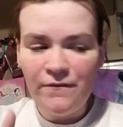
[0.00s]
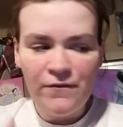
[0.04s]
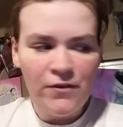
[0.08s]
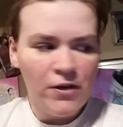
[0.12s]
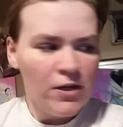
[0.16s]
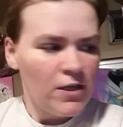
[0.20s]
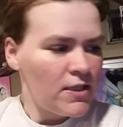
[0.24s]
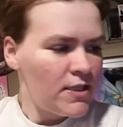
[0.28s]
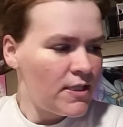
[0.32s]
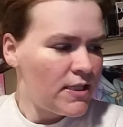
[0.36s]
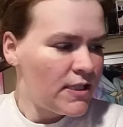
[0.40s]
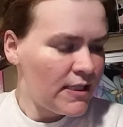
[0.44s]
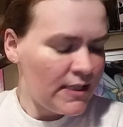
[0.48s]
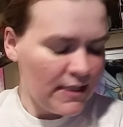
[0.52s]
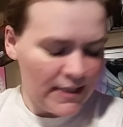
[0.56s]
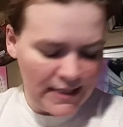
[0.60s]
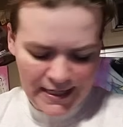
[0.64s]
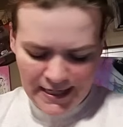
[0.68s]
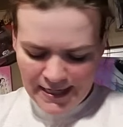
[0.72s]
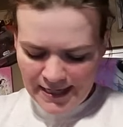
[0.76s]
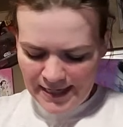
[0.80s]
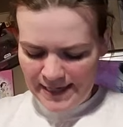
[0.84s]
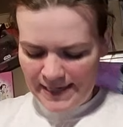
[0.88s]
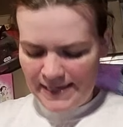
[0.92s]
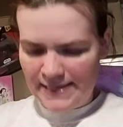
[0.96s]
first
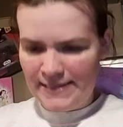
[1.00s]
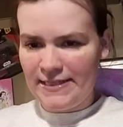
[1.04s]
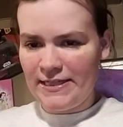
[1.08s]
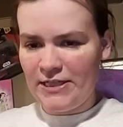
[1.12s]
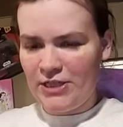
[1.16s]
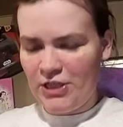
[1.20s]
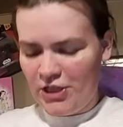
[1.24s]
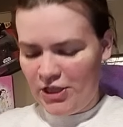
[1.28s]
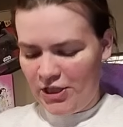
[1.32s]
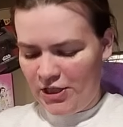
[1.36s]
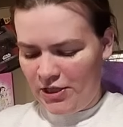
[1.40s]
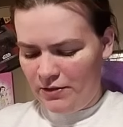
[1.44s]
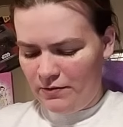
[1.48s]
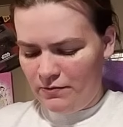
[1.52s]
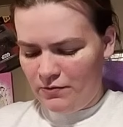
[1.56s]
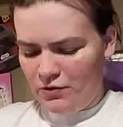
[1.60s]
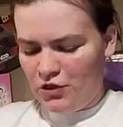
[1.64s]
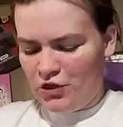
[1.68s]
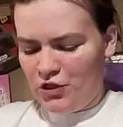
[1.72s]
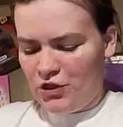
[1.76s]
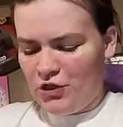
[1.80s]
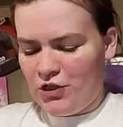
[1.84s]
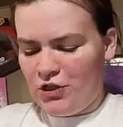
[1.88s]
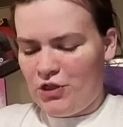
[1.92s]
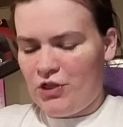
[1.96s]
thing is this cute
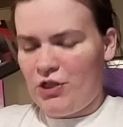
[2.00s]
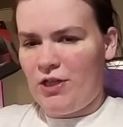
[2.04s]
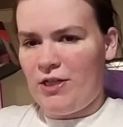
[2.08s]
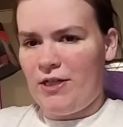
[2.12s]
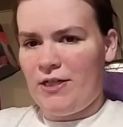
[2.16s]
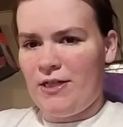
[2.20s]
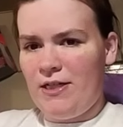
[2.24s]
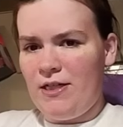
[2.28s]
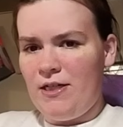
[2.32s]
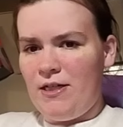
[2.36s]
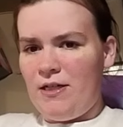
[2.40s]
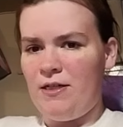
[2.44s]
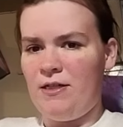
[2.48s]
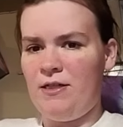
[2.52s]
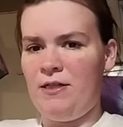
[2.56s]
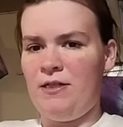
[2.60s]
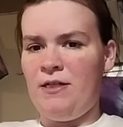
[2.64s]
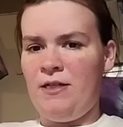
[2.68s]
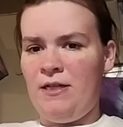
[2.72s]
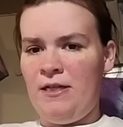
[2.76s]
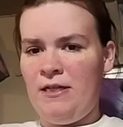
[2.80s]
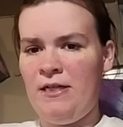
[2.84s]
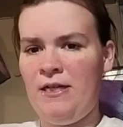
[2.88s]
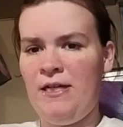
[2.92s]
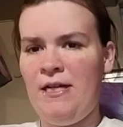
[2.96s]
shirt
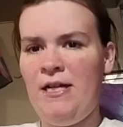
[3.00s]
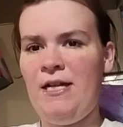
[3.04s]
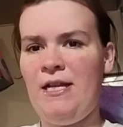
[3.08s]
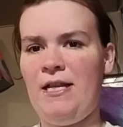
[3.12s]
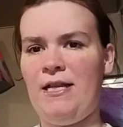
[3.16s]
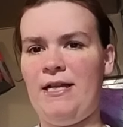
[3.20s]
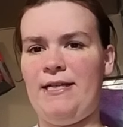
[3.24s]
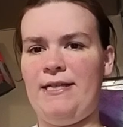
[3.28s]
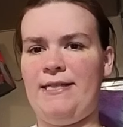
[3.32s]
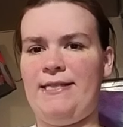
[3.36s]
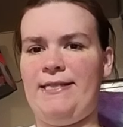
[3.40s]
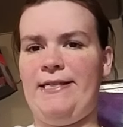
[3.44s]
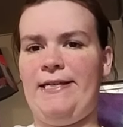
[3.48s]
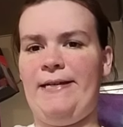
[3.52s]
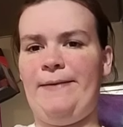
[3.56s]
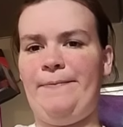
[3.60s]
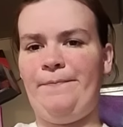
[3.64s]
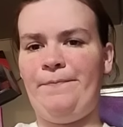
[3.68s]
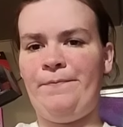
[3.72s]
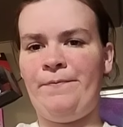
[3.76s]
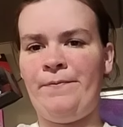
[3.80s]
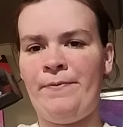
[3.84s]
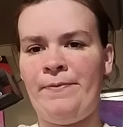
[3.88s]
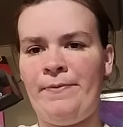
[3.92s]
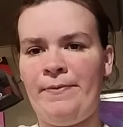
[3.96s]
honestly.